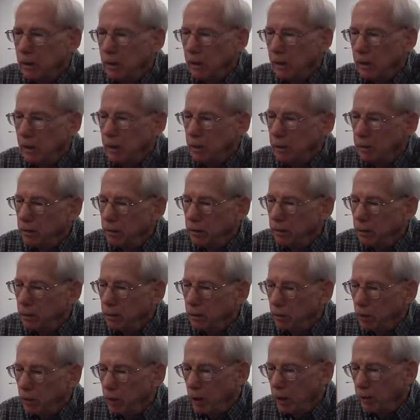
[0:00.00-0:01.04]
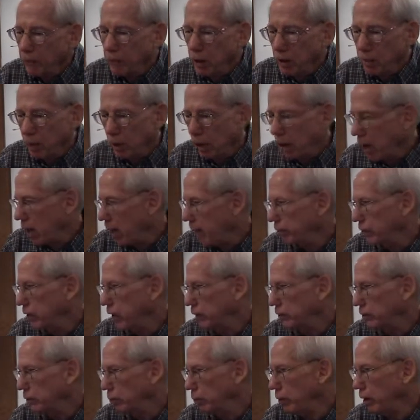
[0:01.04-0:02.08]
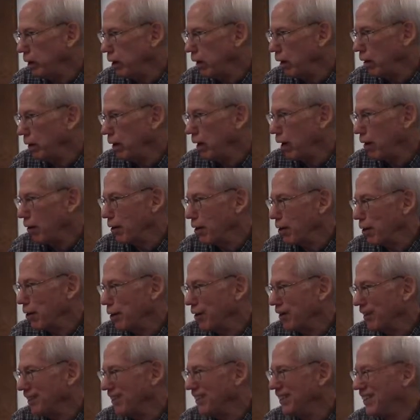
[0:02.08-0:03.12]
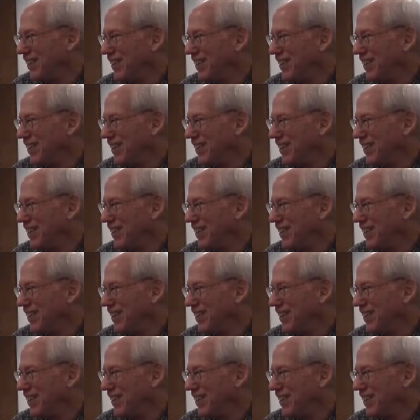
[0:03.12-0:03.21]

uh, Well, if I'm alive next week, I'll carry on.